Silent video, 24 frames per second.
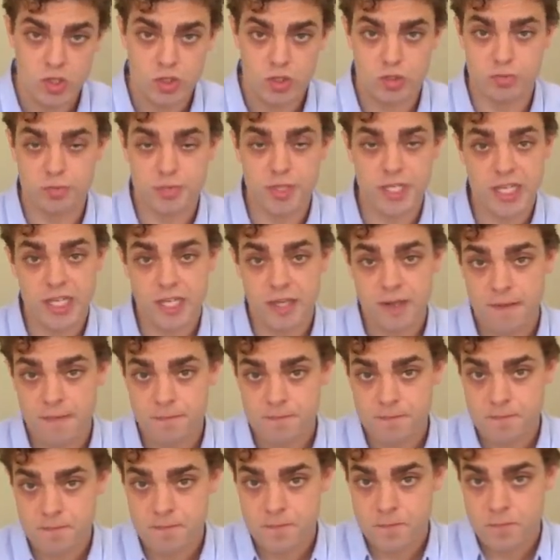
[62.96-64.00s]
to me,
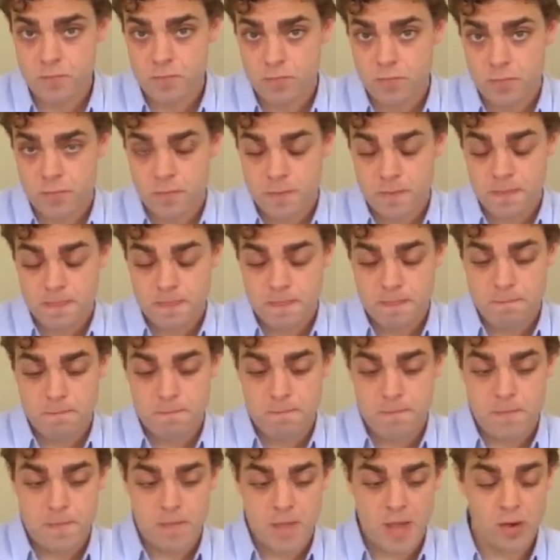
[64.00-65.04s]

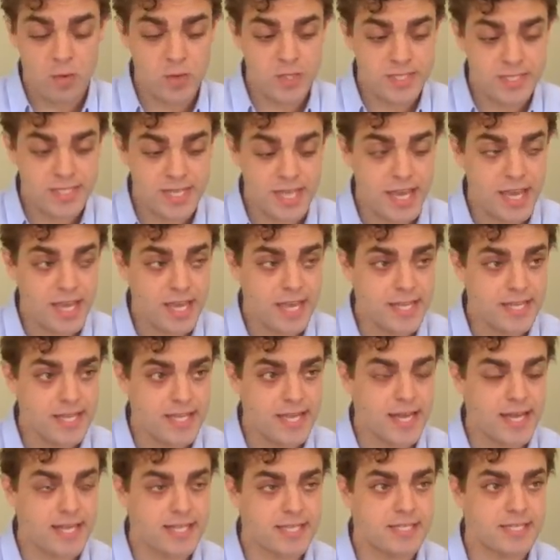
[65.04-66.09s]
I would say
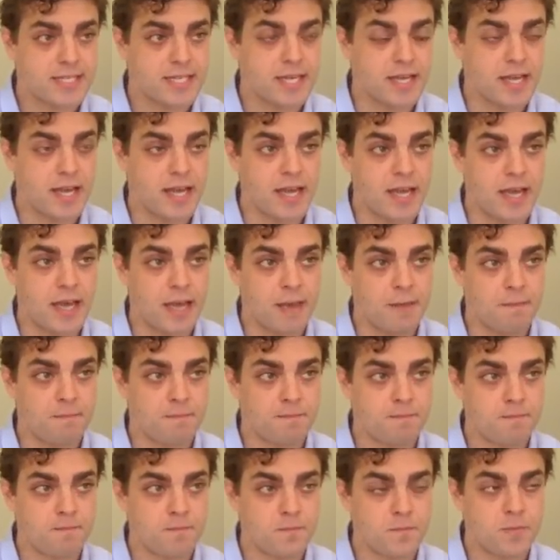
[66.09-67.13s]
that
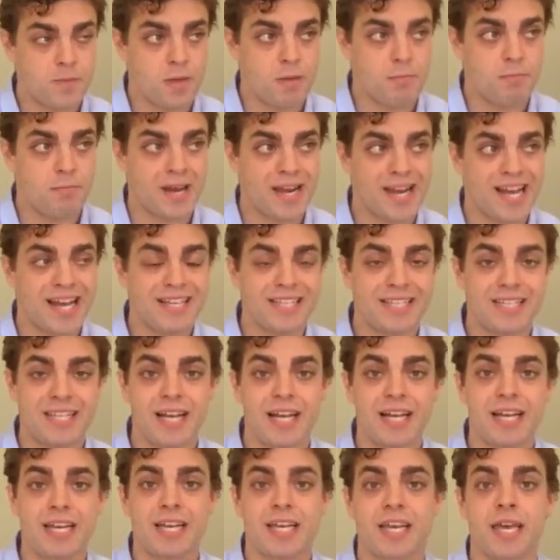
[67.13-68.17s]

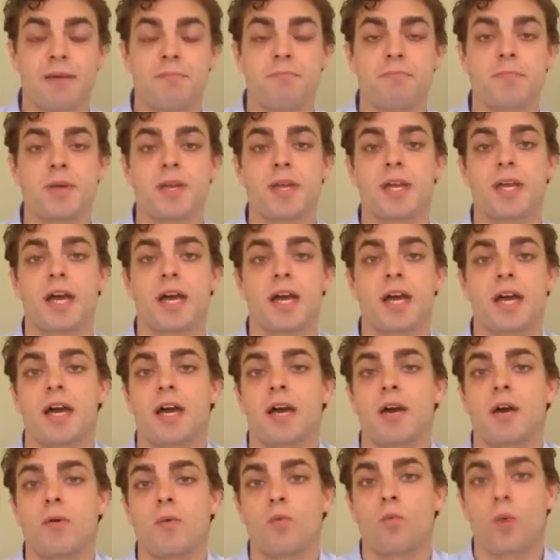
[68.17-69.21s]
Manhattan can be
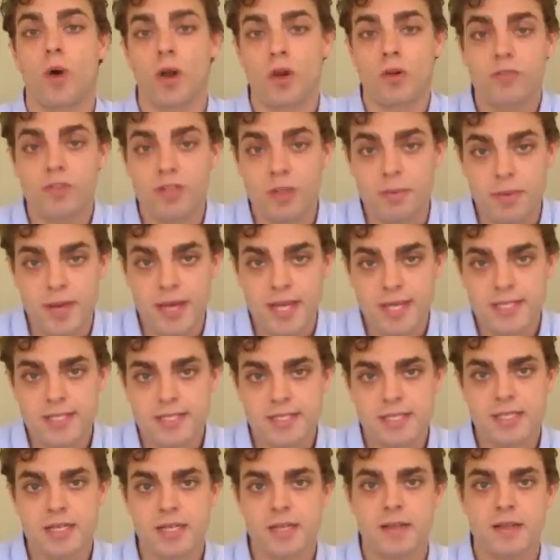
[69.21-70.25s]
one of the
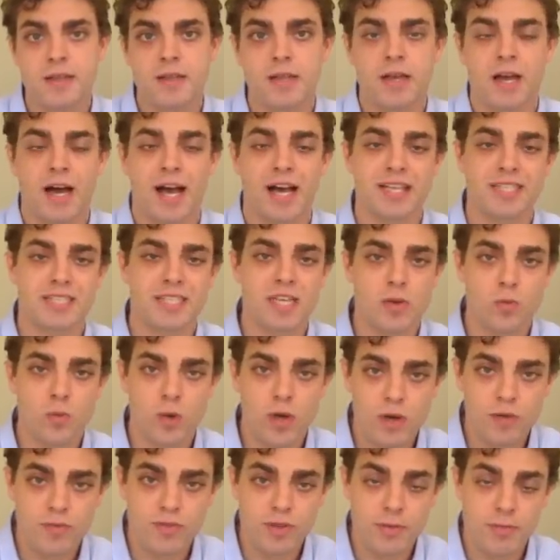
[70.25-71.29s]
best. I say
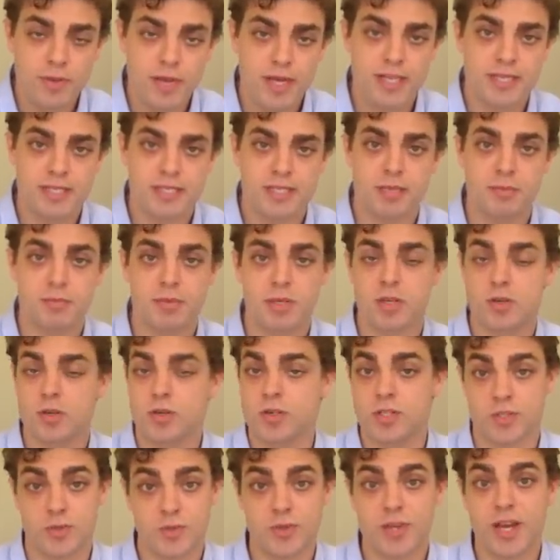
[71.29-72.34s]
one of the best
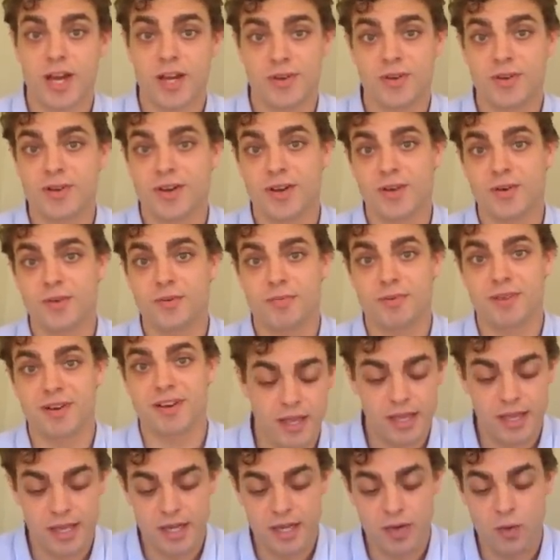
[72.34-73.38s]
because we are going to open
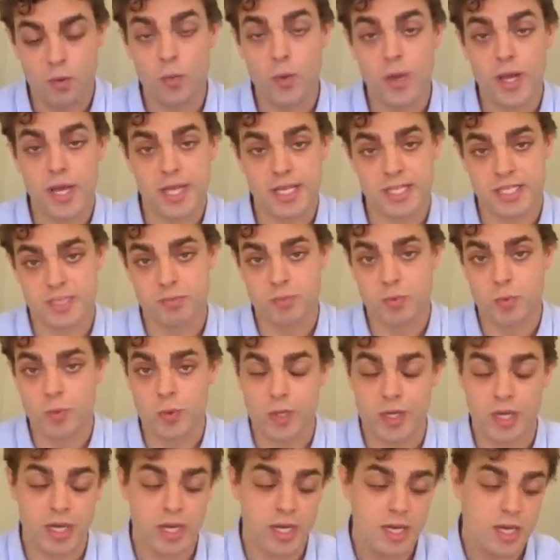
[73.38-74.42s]
in
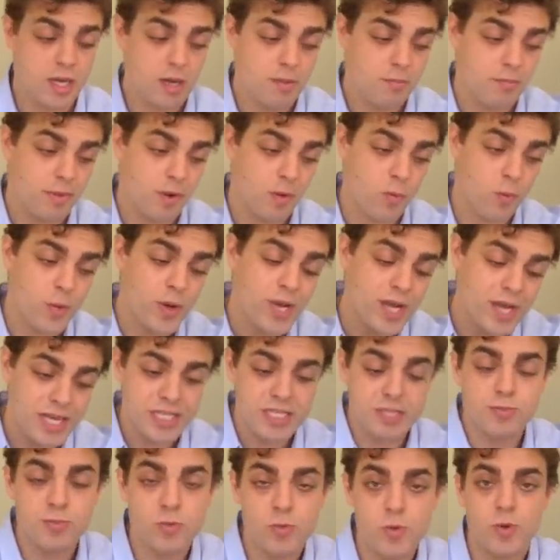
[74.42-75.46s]
Williamsburg. But
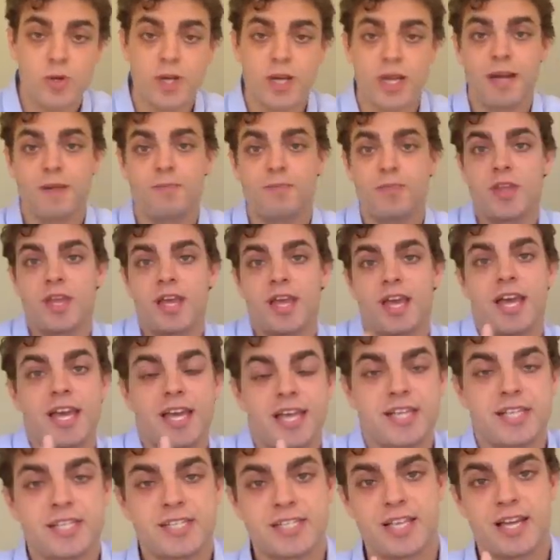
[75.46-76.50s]
Williamsburg
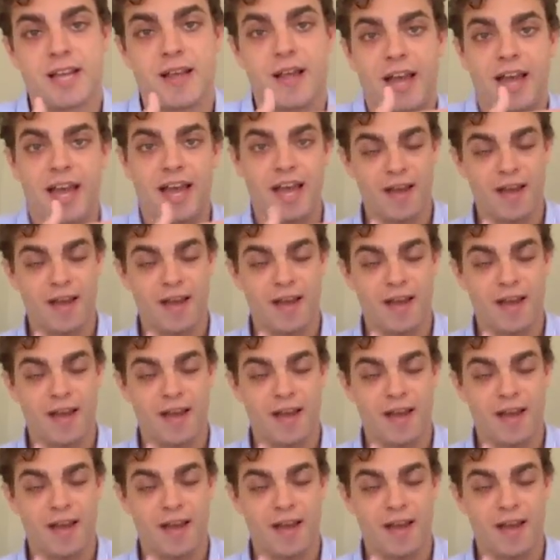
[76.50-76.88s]
is the